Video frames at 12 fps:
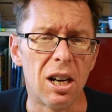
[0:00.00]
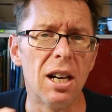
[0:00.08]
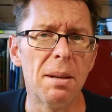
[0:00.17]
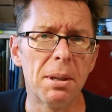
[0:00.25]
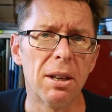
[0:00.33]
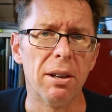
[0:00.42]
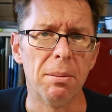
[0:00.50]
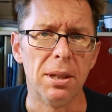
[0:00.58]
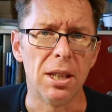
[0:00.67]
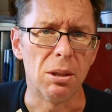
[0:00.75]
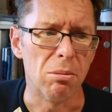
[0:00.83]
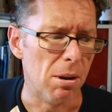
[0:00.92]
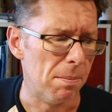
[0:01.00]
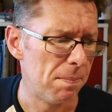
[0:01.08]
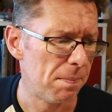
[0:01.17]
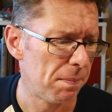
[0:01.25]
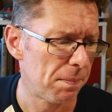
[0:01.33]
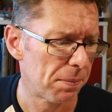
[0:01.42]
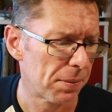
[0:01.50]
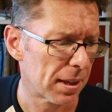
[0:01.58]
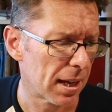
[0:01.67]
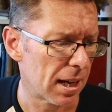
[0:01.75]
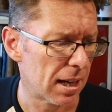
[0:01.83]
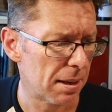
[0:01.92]
I'm going with this one,
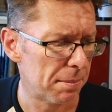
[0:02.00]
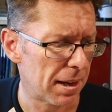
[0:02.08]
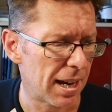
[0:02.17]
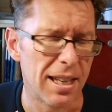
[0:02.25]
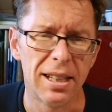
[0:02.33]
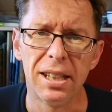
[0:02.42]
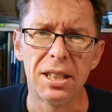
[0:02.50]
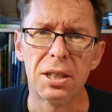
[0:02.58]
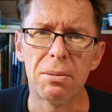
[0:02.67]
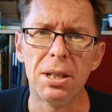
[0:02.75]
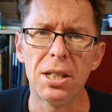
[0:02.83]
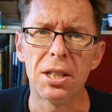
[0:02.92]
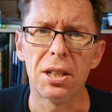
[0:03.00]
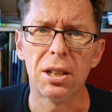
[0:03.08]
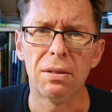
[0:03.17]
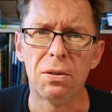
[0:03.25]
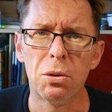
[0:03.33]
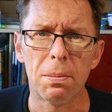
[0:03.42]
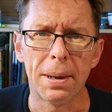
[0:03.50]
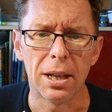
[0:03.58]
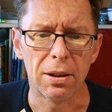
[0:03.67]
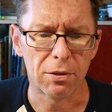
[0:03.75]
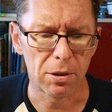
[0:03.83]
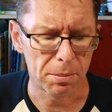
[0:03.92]
um, and it's the reason I thought
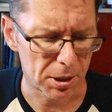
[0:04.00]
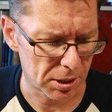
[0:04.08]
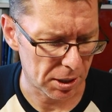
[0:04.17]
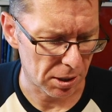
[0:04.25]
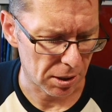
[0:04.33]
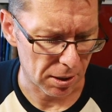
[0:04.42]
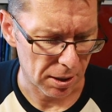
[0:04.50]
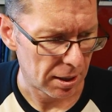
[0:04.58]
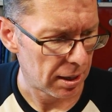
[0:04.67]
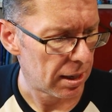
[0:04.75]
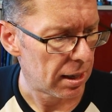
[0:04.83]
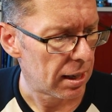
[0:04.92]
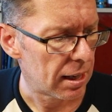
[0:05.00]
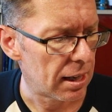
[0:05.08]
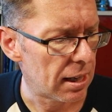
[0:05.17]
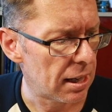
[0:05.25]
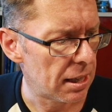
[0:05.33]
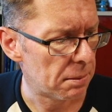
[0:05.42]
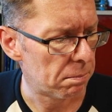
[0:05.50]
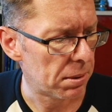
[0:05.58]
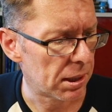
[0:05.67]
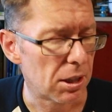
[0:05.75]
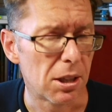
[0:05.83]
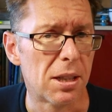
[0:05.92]
about it the start, is
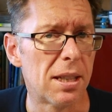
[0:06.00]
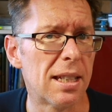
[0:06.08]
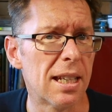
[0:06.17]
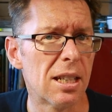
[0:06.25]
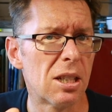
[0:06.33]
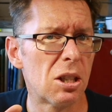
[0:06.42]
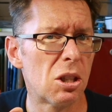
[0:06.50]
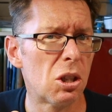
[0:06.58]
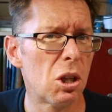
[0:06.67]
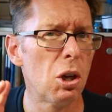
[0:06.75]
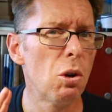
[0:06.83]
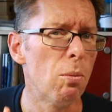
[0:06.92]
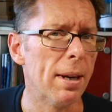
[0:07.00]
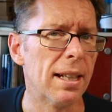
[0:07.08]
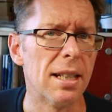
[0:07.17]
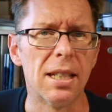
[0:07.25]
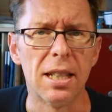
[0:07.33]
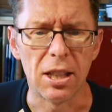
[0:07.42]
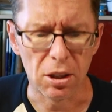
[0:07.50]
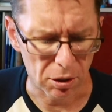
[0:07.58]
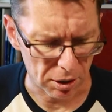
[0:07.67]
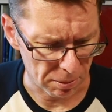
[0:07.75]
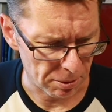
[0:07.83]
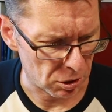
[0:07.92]
because there's two weaknesses
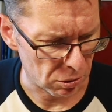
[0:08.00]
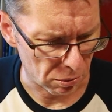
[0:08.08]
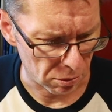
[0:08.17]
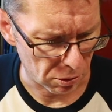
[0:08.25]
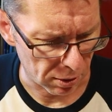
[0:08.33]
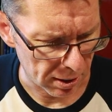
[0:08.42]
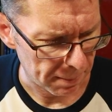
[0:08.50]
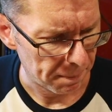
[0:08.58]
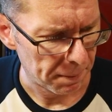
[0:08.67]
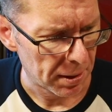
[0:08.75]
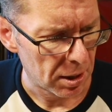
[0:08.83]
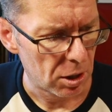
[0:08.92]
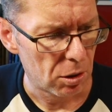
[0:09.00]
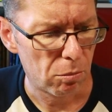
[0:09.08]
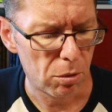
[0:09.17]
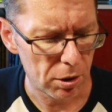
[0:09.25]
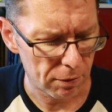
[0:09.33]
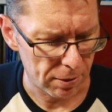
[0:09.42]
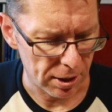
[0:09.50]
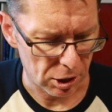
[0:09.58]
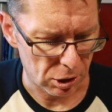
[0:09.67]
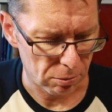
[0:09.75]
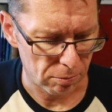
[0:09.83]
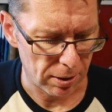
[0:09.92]
on the original Aurora. One of
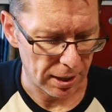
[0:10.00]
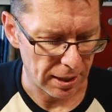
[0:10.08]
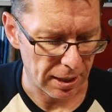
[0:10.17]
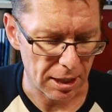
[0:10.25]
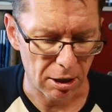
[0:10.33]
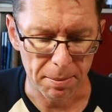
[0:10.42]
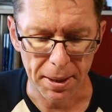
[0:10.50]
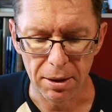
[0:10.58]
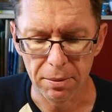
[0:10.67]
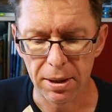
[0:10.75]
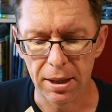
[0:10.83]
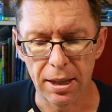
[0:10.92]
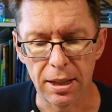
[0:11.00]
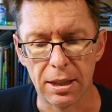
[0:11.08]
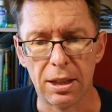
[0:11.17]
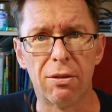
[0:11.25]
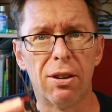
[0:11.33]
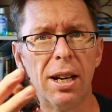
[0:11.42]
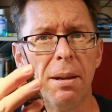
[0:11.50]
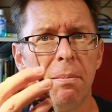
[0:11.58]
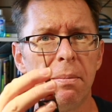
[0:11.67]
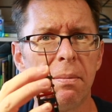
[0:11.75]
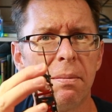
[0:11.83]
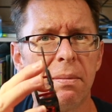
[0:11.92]
which we know about is the frame.